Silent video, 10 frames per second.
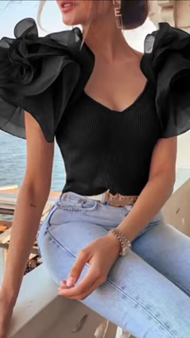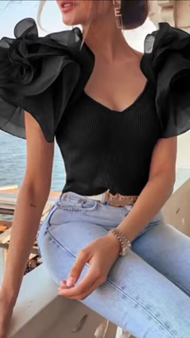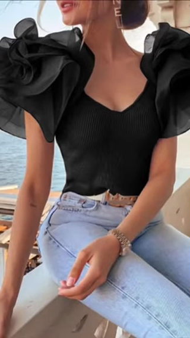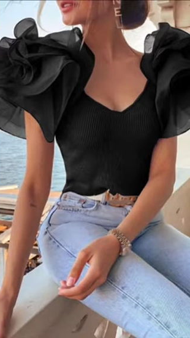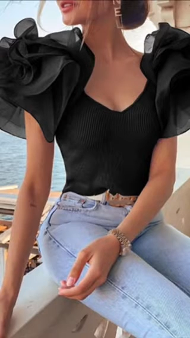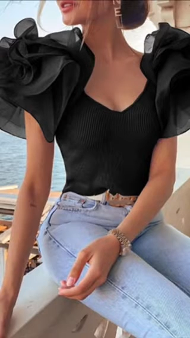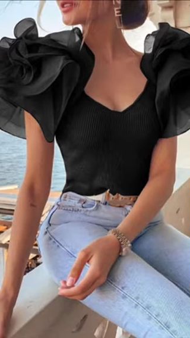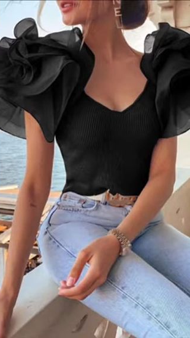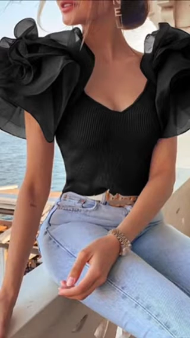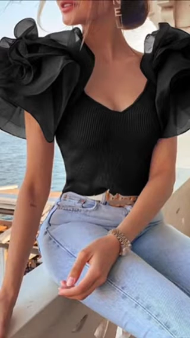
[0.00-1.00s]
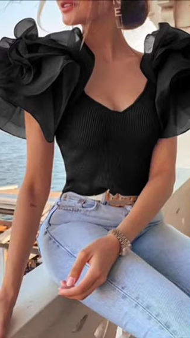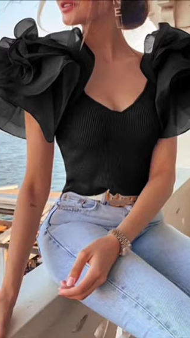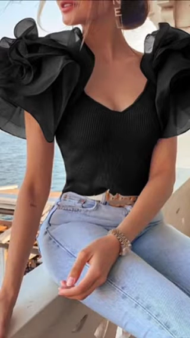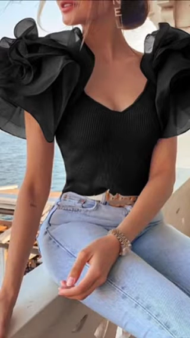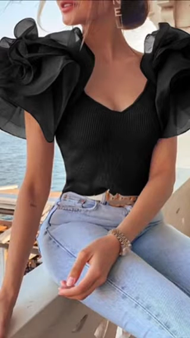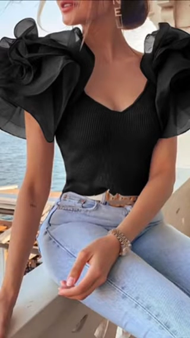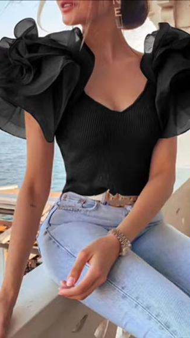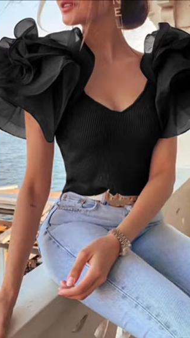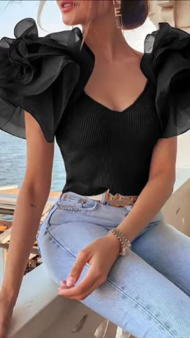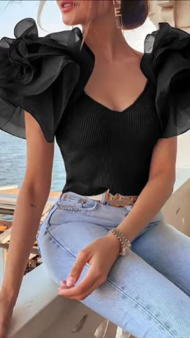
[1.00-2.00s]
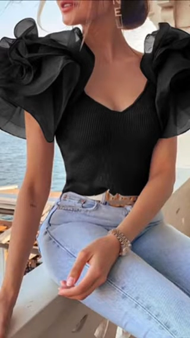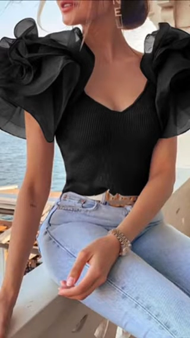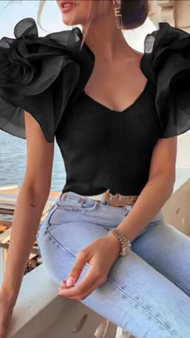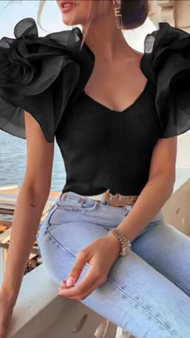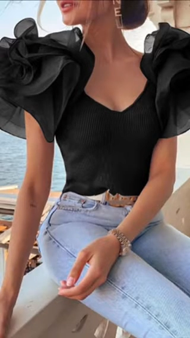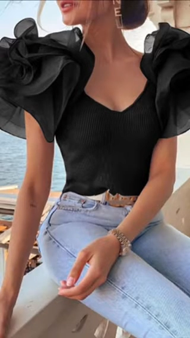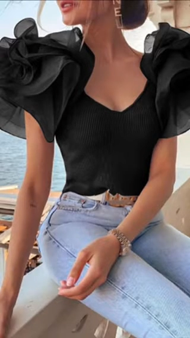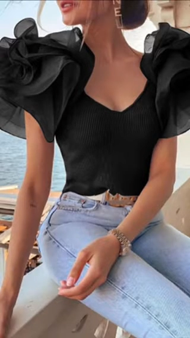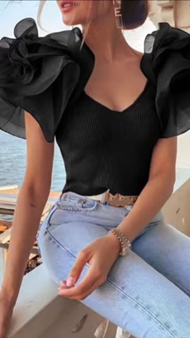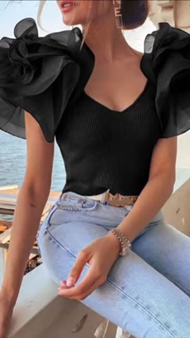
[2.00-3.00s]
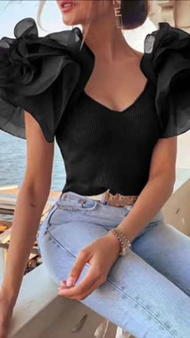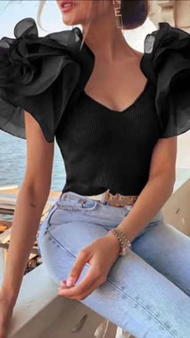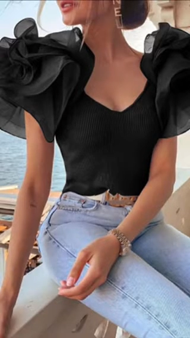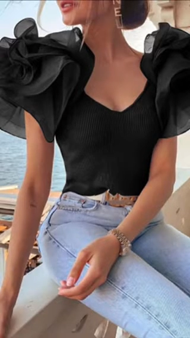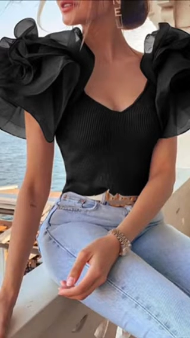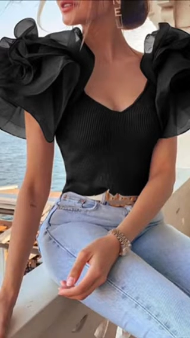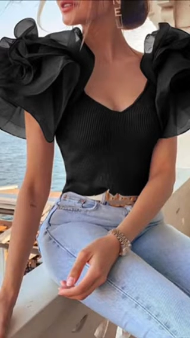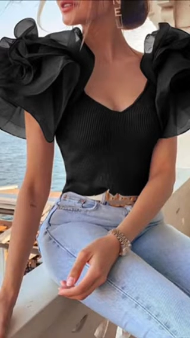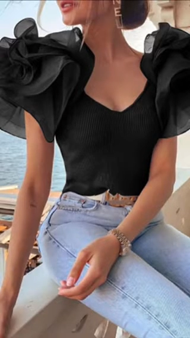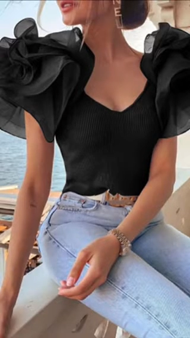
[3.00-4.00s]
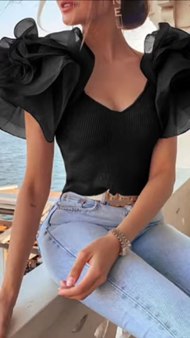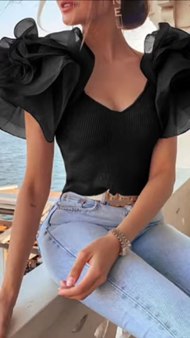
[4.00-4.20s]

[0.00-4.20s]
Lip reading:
[unreadable: no face in view]